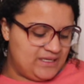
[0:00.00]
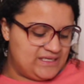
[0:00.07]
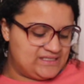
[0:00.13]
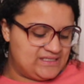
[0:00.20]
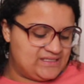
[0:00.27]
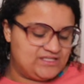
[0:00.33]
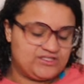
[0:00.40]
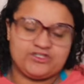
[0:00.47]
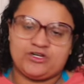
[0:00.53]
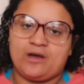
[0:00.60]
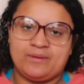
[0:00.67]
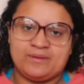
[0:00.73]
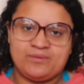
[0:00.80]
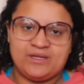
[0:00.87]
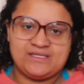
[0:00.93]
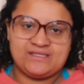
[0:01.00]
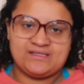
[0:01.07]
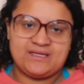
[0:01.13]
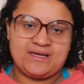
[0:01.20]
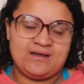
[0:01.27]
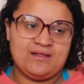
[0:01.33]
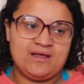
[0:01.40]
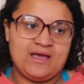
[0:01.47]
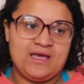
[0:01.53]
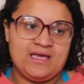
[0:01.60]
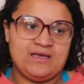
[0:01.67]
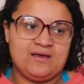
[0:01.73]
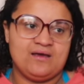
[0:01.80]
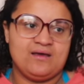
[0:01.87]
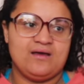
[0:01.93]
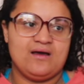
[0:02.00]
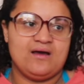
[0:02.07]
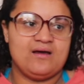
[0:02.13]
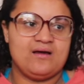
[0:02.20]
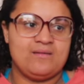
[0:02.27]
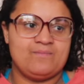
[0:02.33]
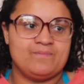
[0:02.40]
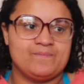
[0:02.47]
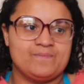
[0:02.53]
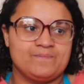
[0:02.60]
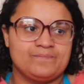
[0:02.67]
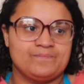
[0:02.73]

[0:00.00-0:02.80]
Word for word: places and shopping places that I like. Um,